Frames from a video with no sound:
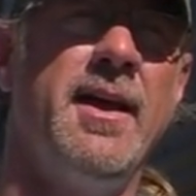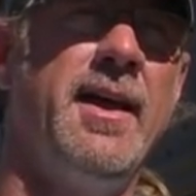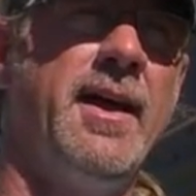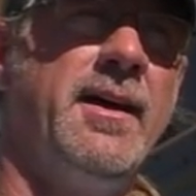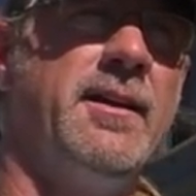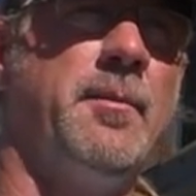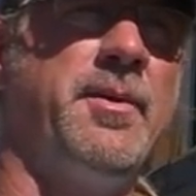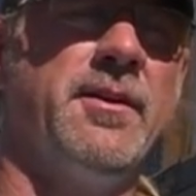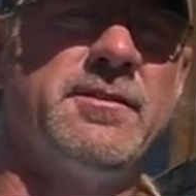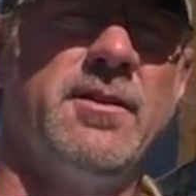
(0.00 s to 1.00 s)
and it
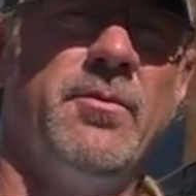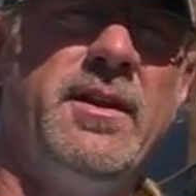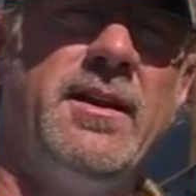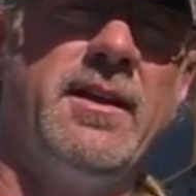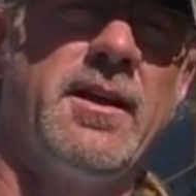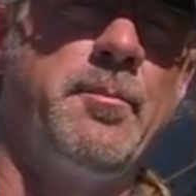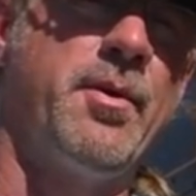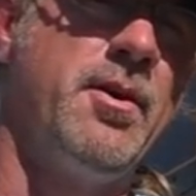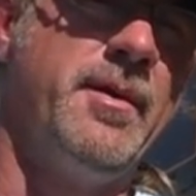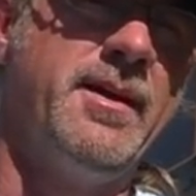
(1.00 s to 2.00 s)
appears that we need to get a
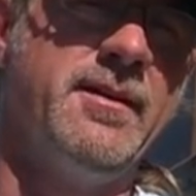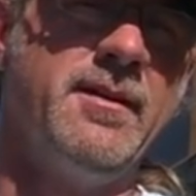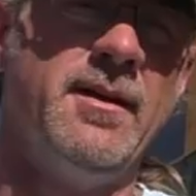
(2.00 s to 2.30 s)
permit